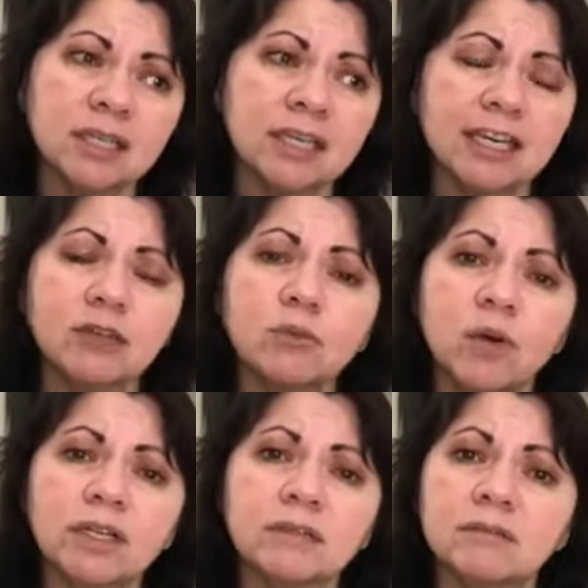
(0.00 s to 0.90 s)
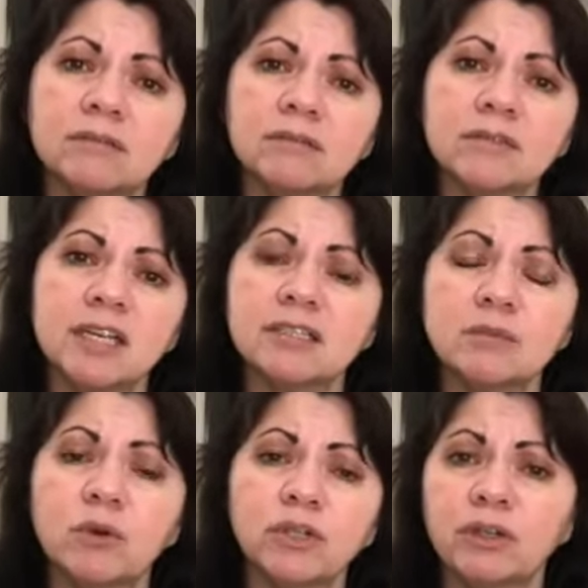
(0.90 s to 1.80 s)
in what
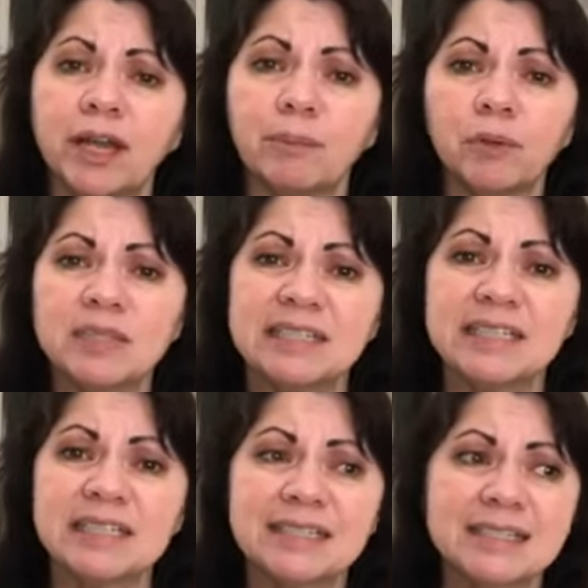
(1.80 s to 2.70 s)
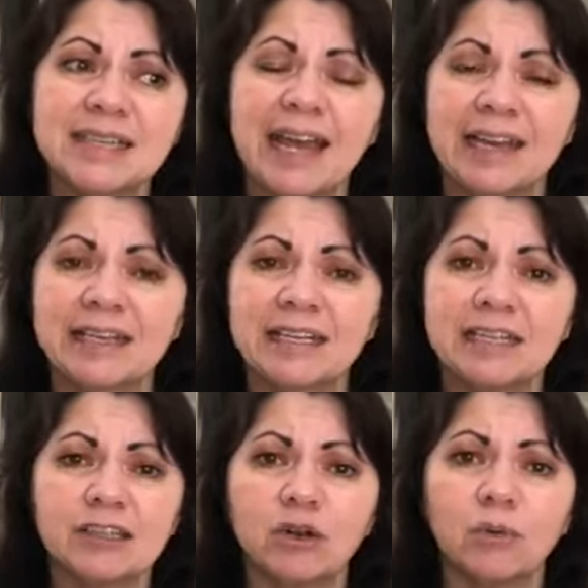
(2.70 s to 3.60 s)
testimonial a person said
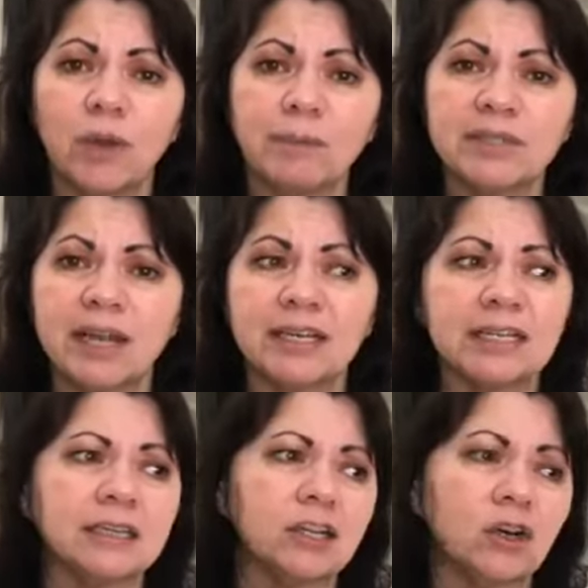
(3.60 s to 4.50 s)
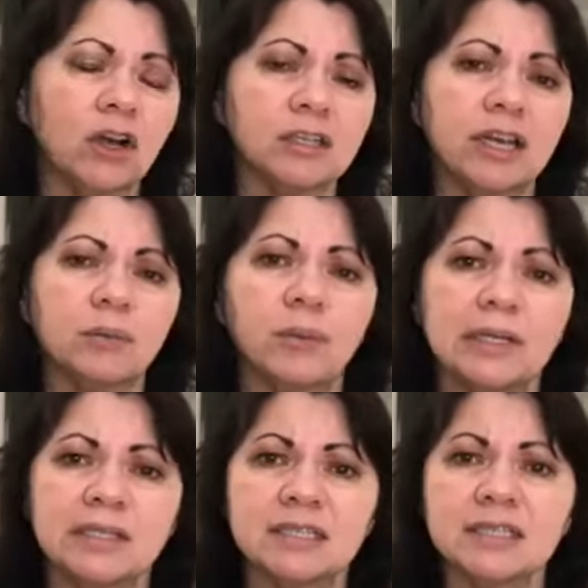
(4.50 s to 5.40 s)
in their website, in their online
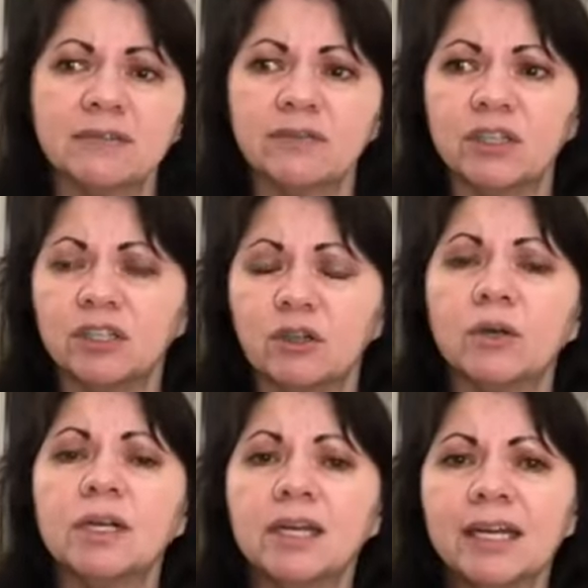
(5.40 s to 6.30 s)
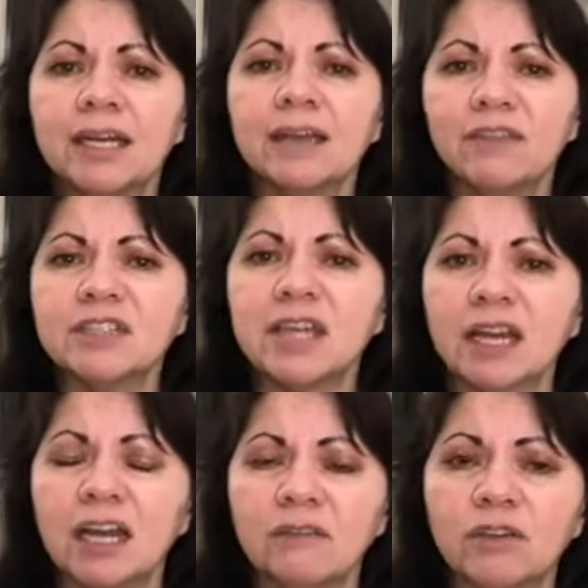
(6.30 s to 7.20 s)
presence. If it's that
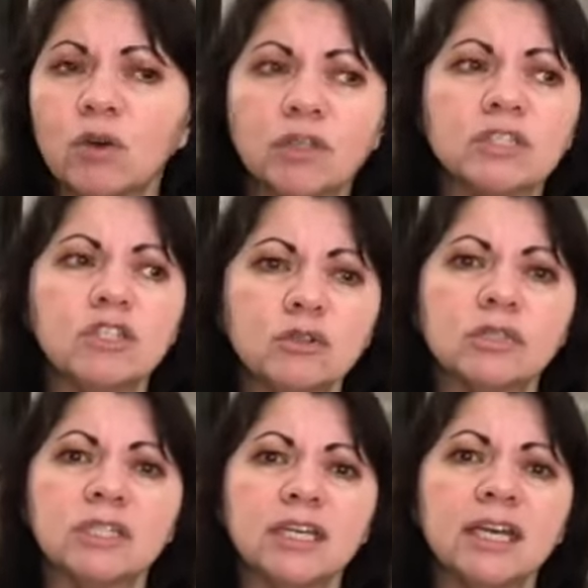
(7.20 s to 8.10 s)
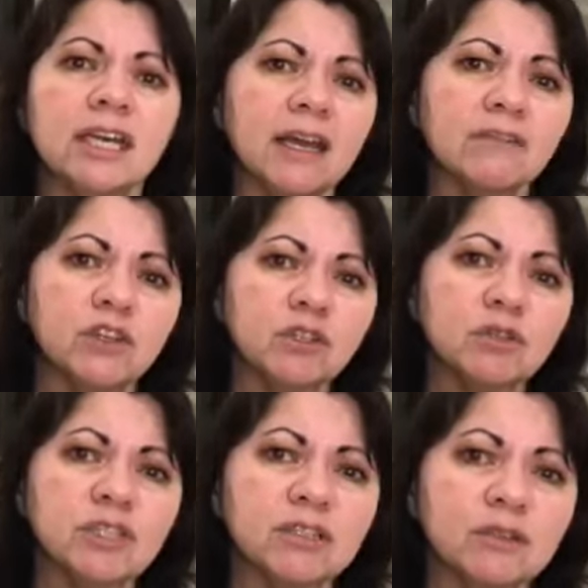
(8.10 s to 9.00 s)
kind of a course, usually if they're
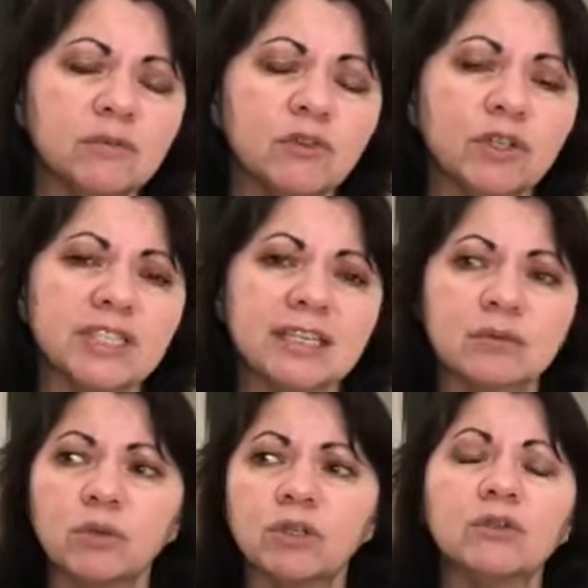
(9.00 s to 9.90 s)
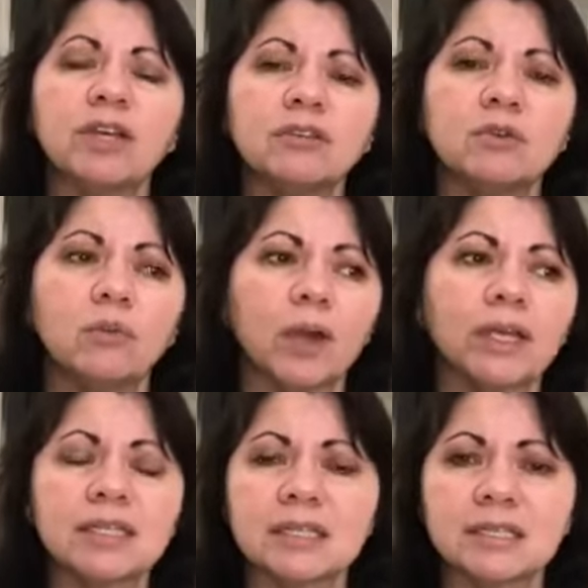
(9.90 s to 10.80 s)
using them for a testimonial, there's a way
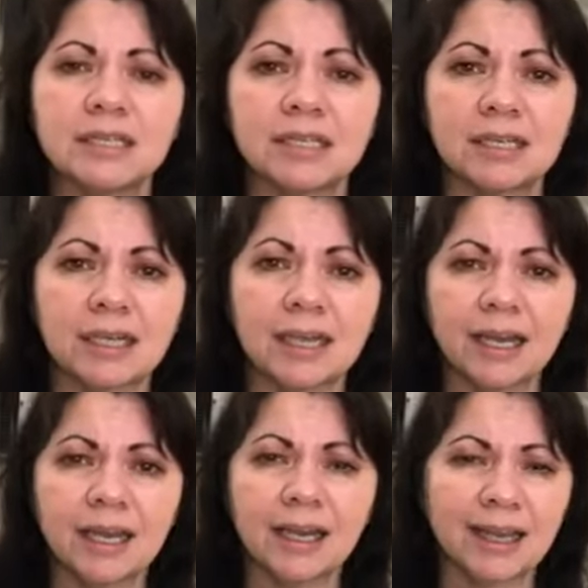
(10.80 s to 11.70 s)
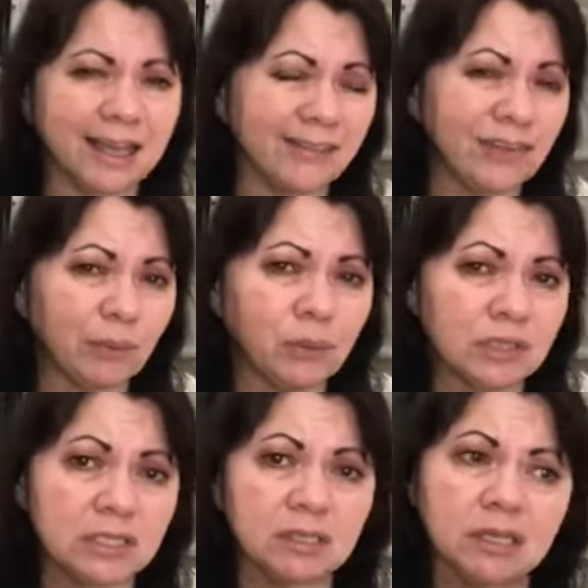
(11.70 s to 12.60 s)
to see if that
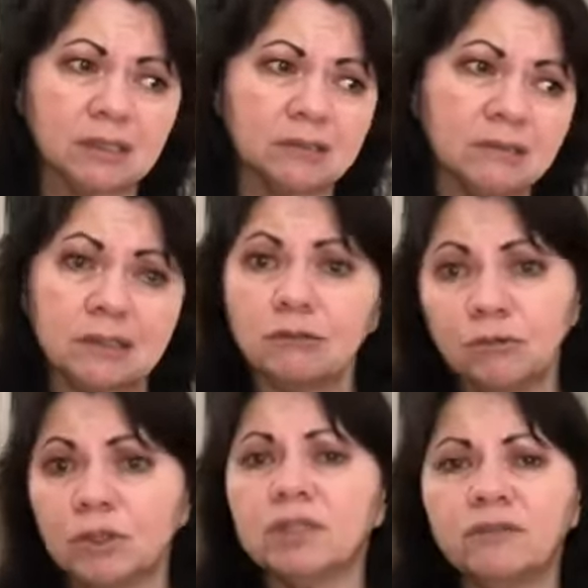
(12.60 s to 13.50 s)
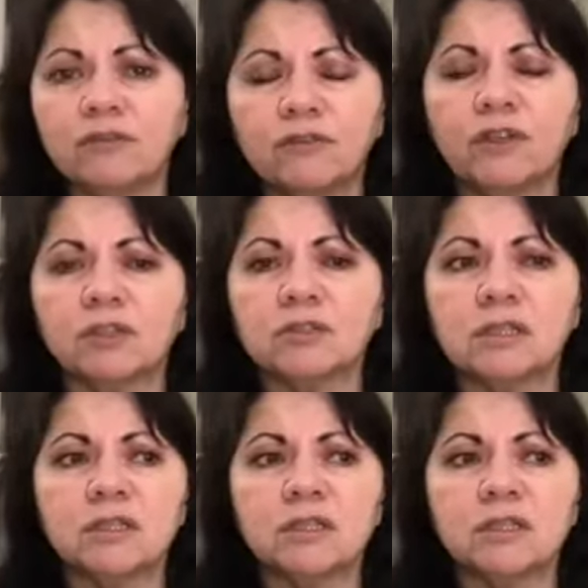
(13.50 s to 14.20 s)
person really fulfilled